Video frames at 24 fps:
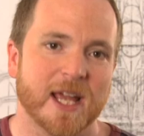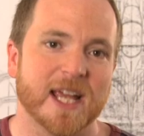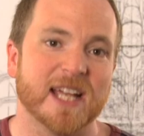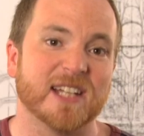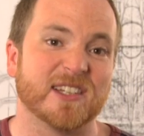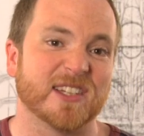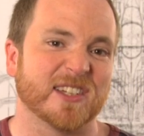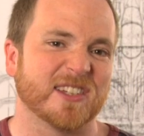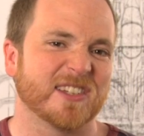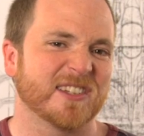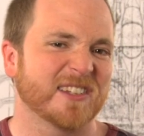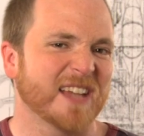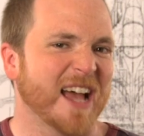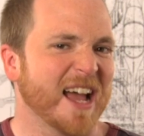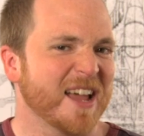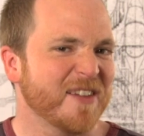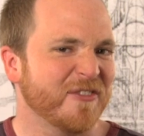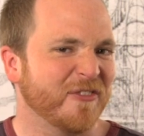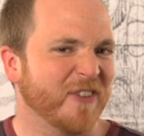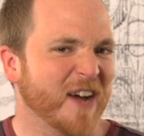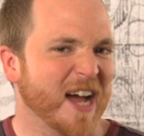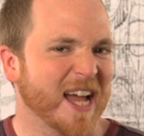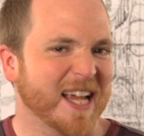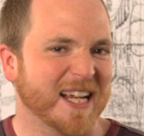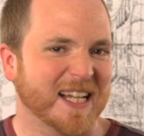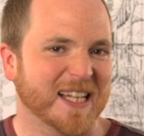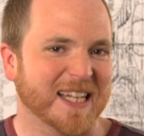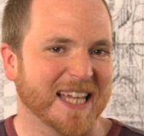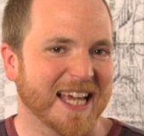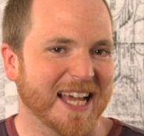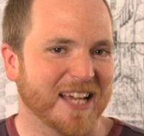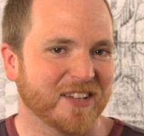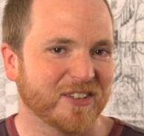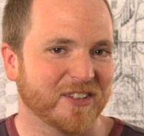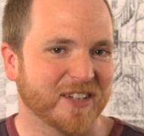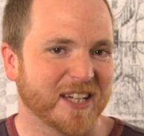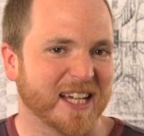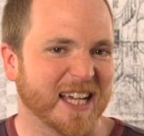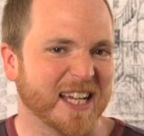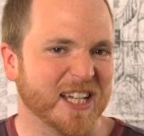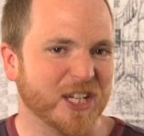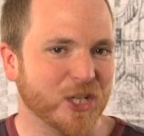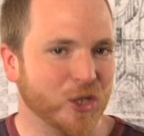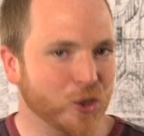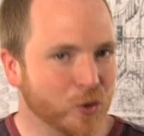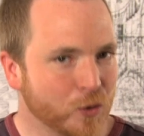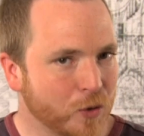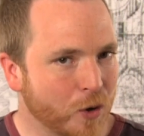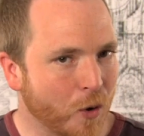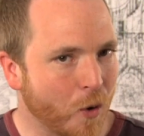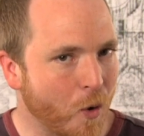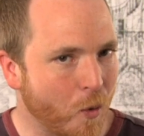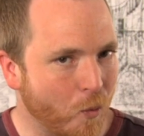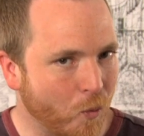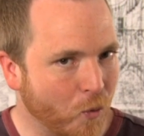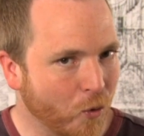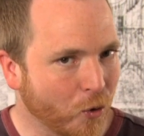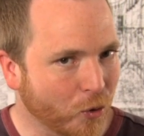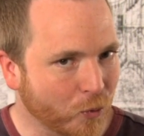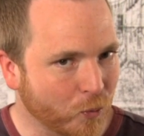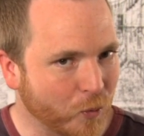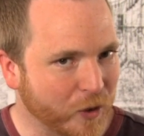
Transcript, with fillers: It's a sci-fi classic and Hugo Award